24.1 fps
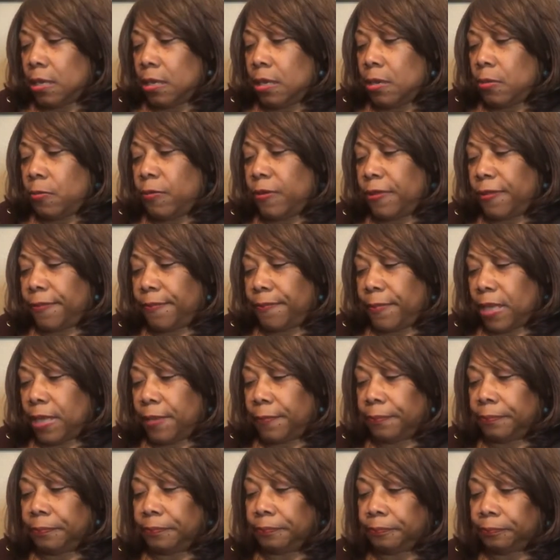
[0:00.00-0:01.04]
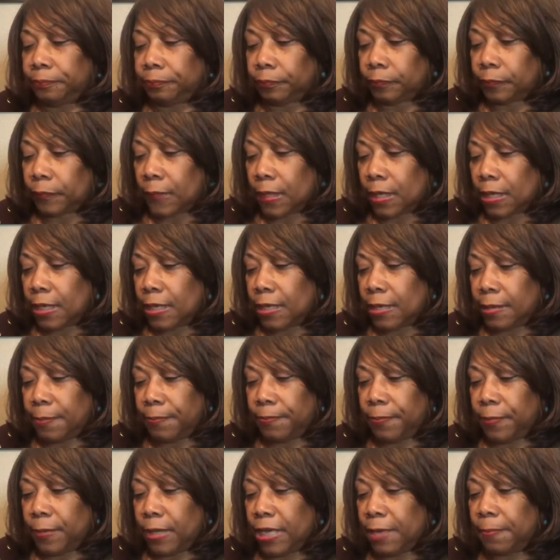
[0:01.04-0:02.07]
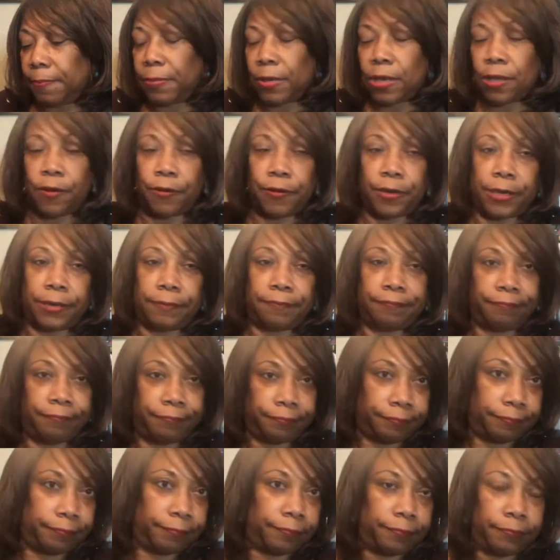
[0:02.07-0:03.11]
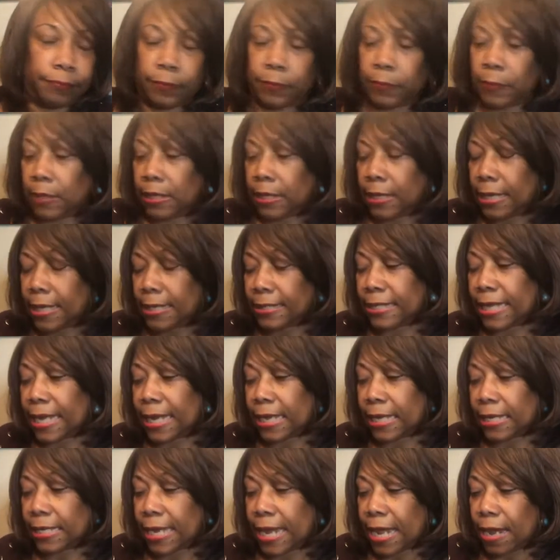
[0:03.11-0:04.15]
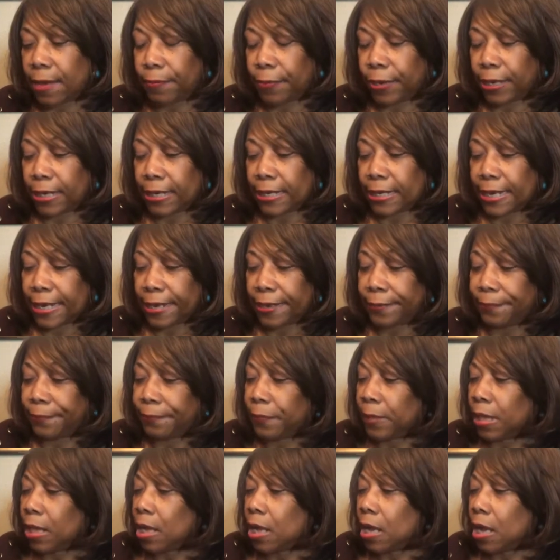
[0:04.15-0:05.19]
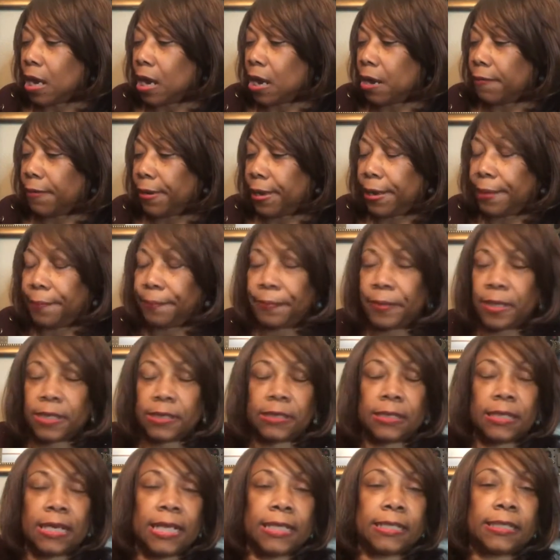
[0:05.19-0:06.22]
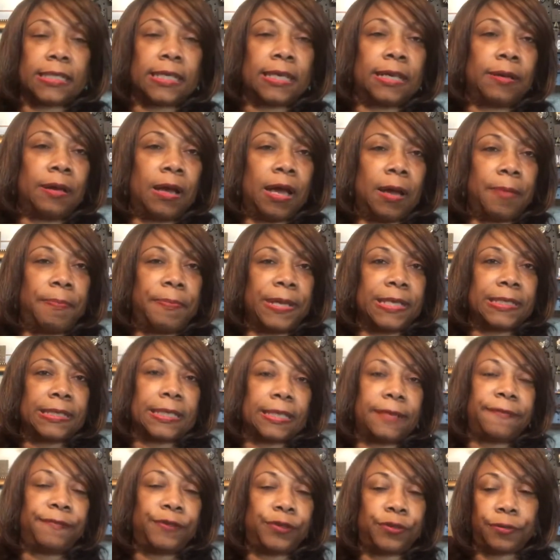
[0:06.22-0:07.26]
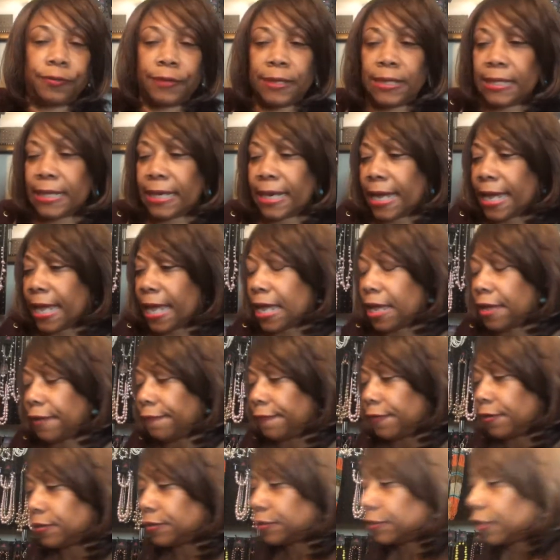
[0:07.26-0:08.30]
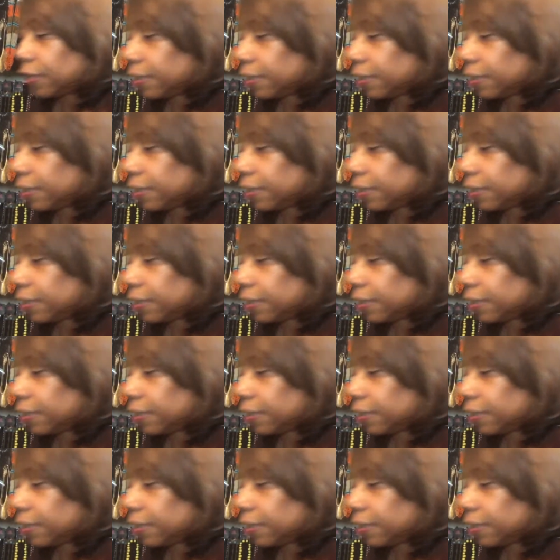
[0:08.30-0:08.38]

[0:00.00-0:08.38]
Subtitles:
with me. Upload it and take it down, break it down. All right, this next piece of jewelry that I have here. Sorry